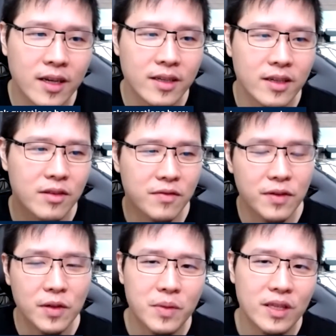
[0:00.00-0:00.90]
Here in the
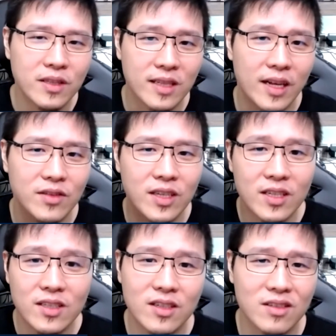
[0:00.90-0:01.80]
Philippines, Cloud
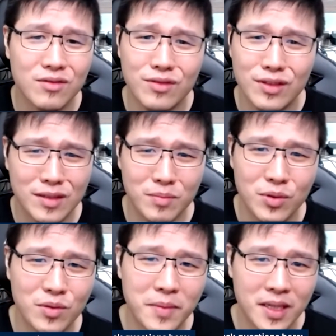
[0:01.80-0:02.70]
Kitchen is really
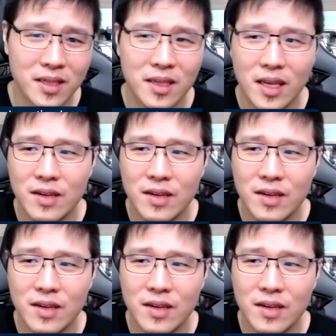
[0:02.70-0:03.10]
booming.